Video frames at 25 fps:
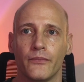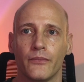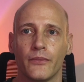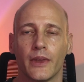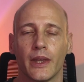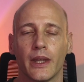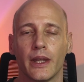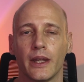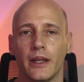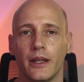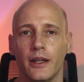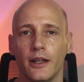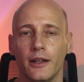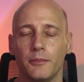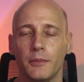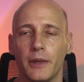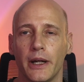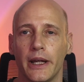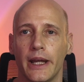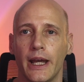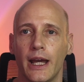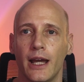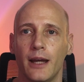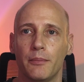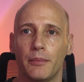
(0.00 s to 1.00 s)
Here in my
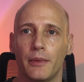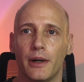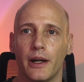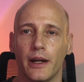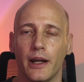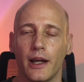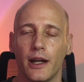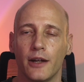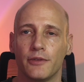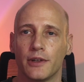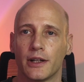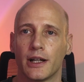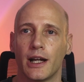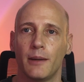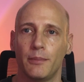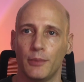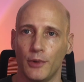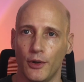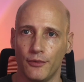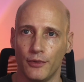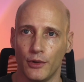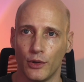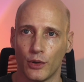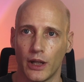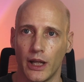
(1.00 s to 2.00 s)
app, I have a couple
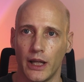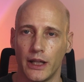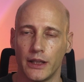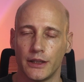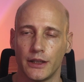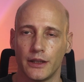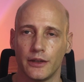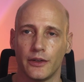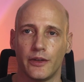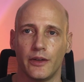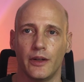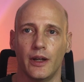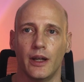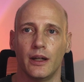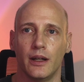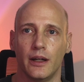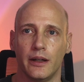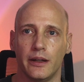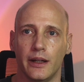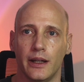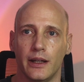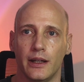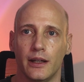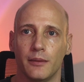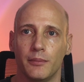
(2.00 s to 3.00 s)
of locations in a
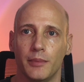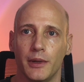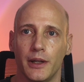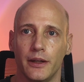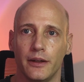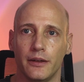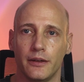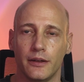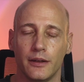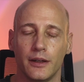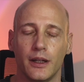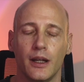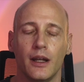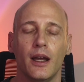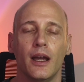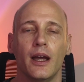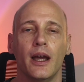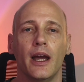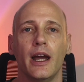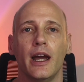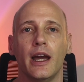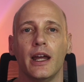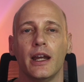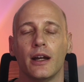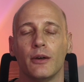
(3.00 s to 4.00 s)
database,
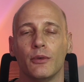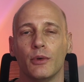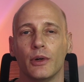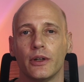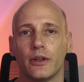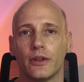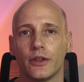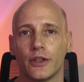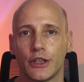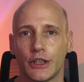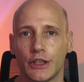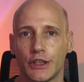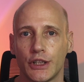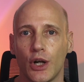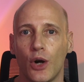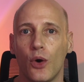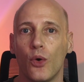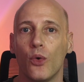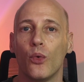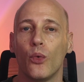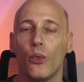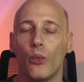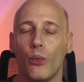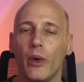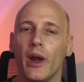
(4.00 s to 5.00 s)
and I want to show
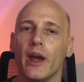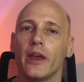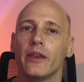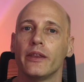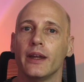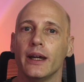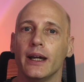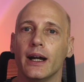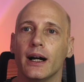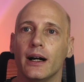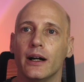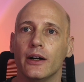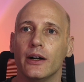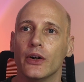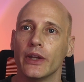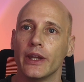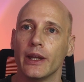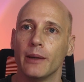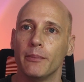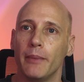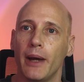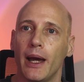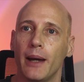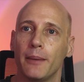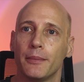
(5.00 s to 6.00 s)
where they are on the
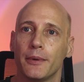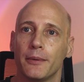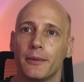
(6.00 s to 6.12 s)
map.